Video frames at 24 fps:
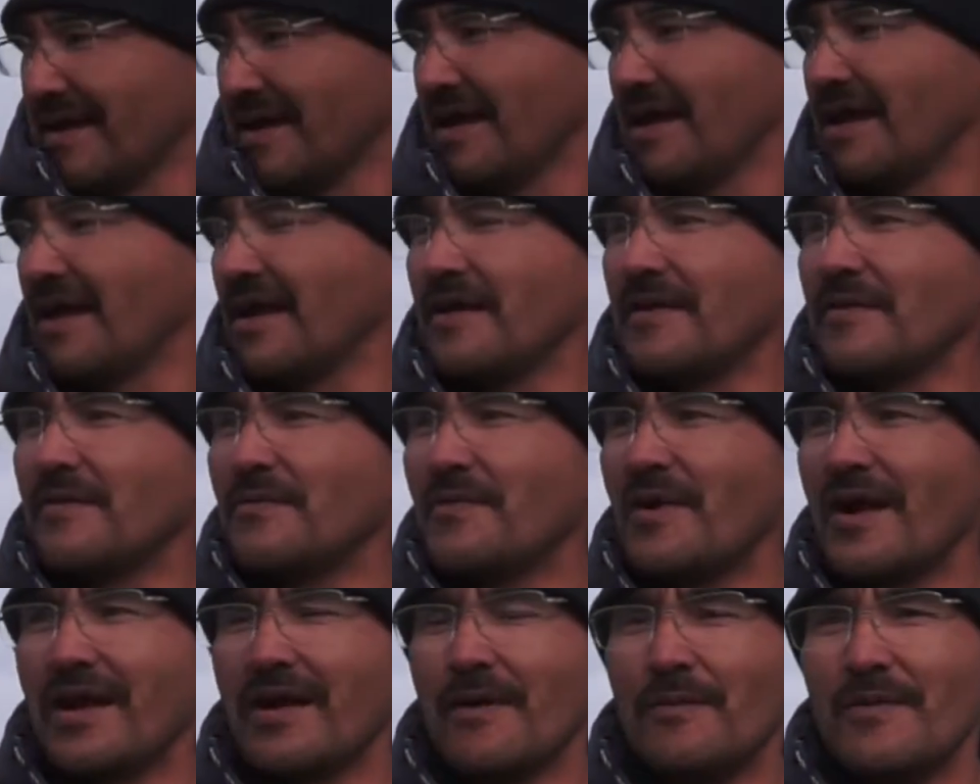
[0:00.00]
it
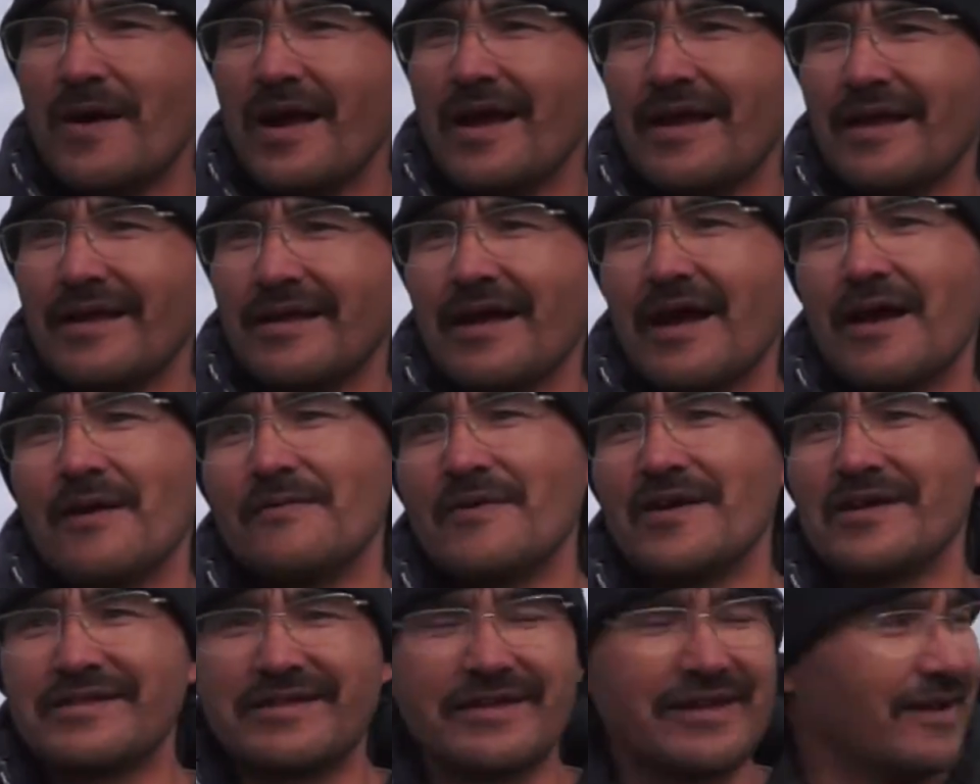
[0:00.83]
went away, and I
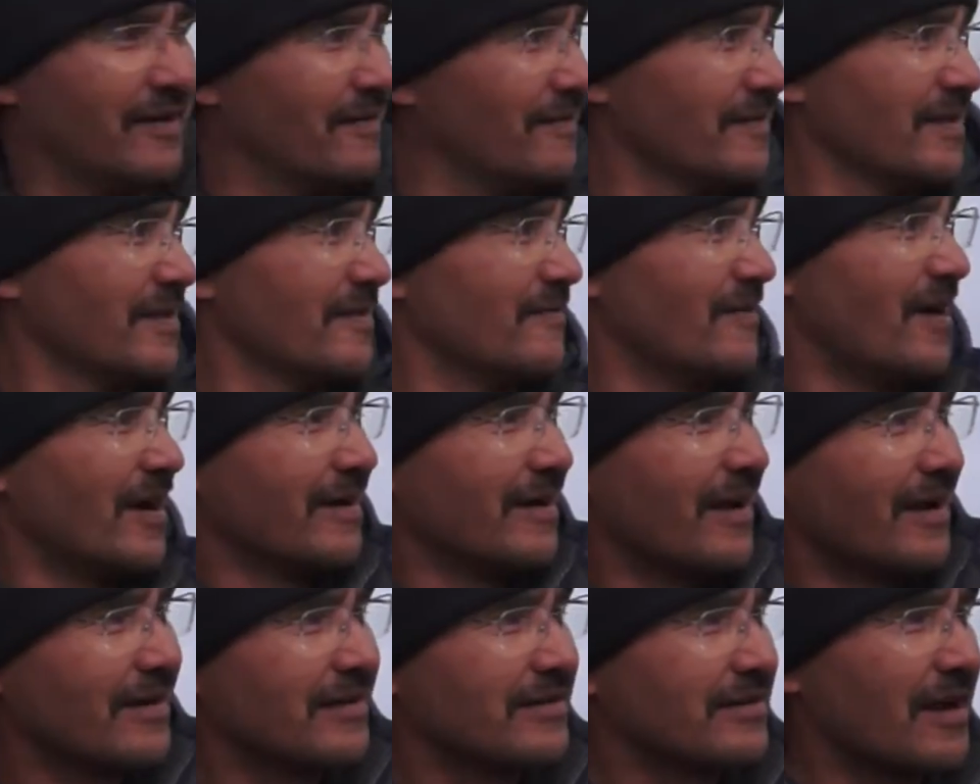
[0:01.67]
was the only
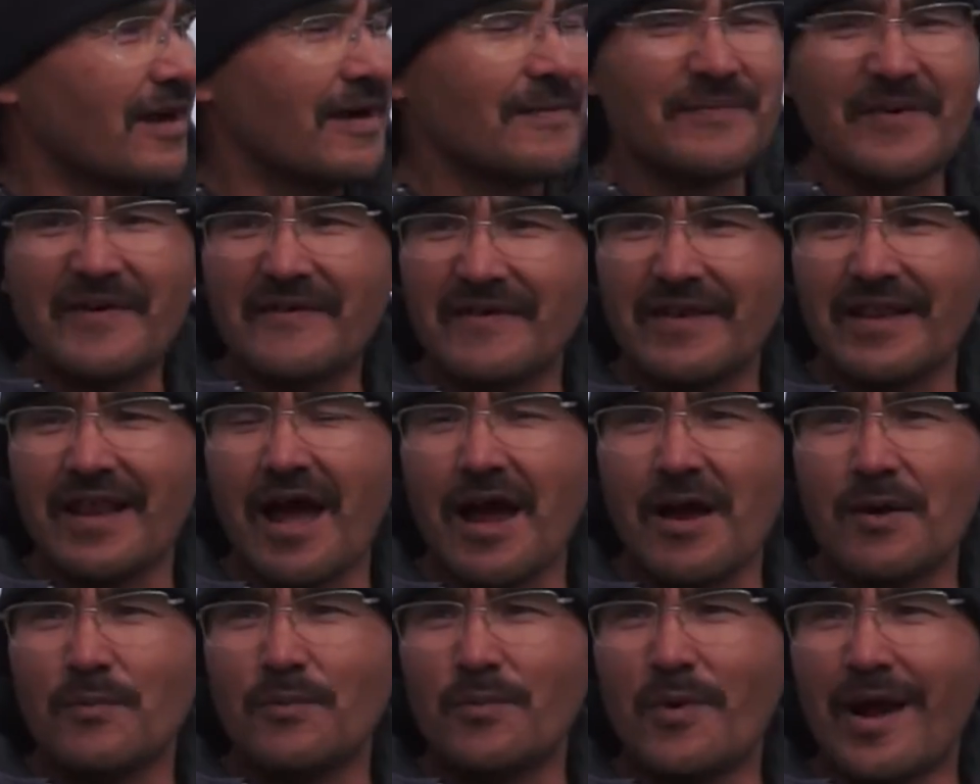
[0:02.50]
one on top of a
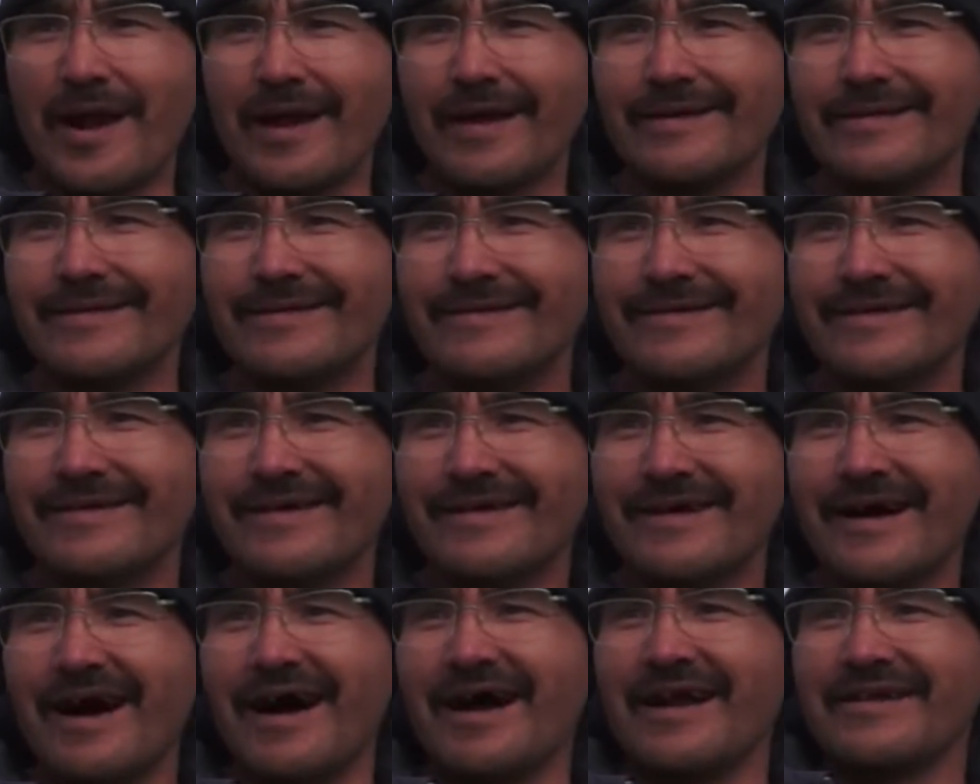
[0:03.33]
life
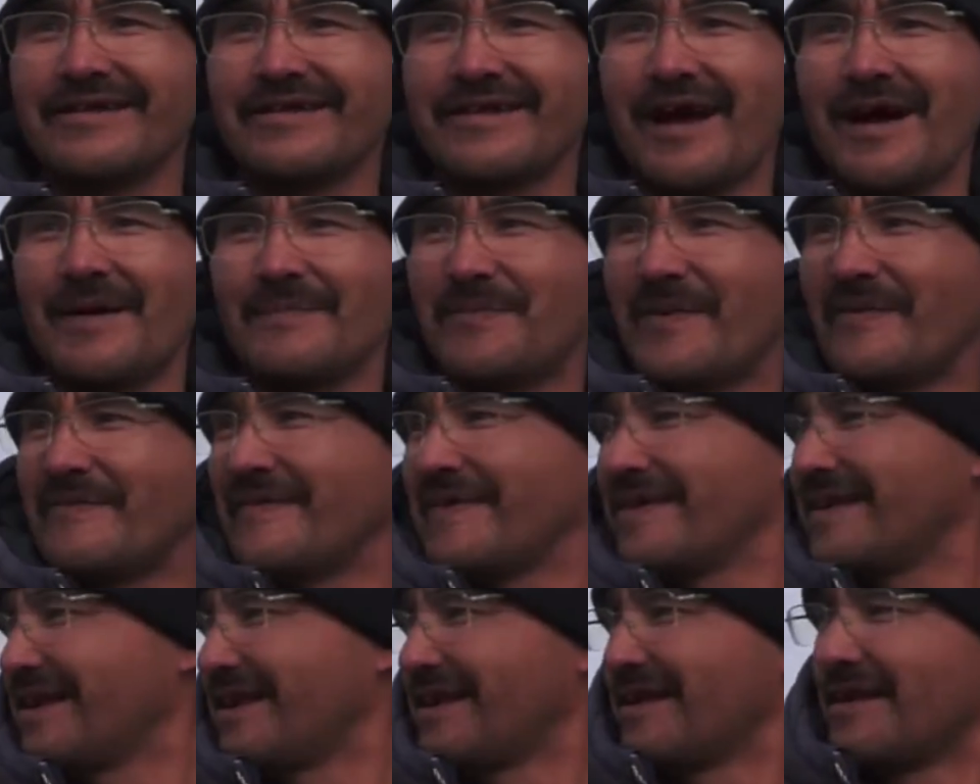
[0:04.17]
whale, on top of
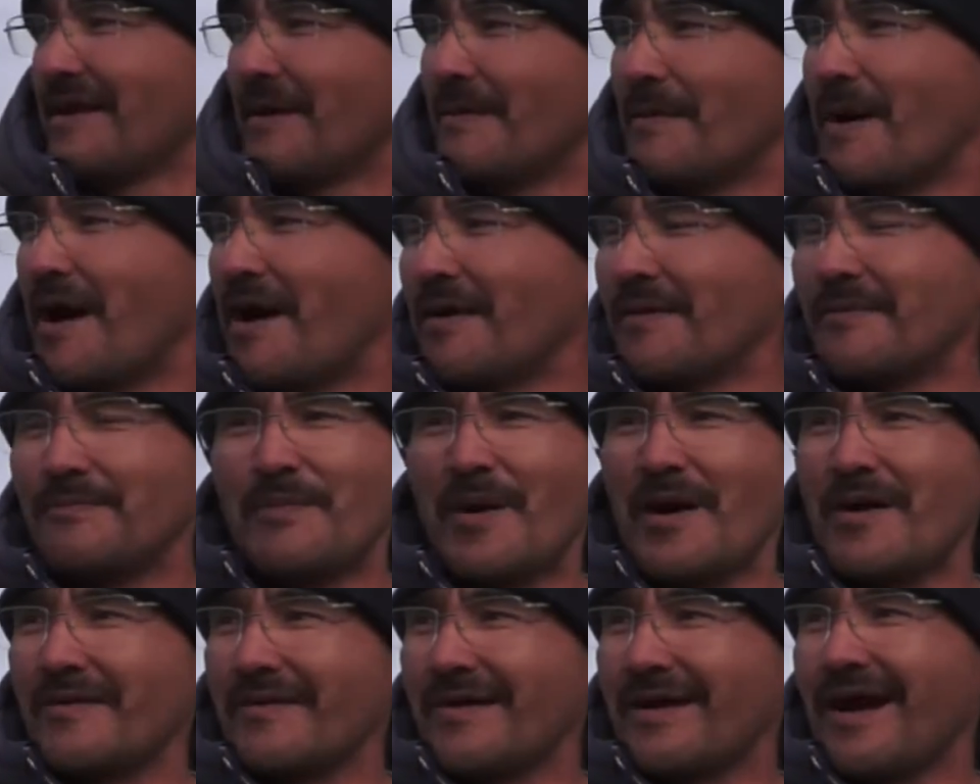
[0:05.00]
it, and our
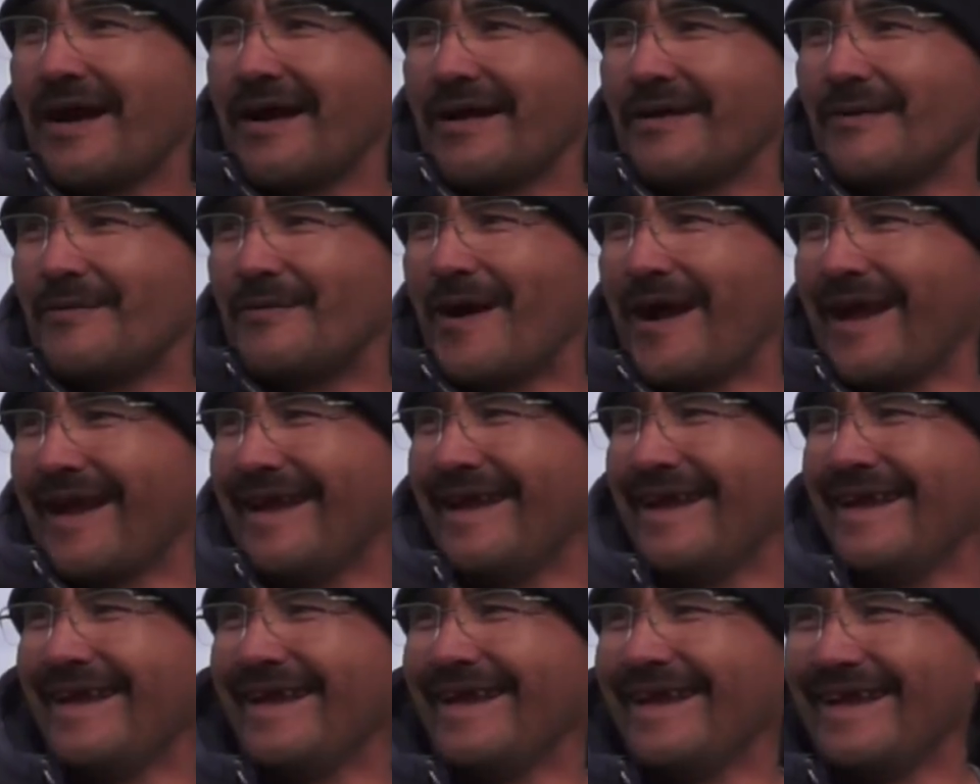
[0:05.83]
boat got away.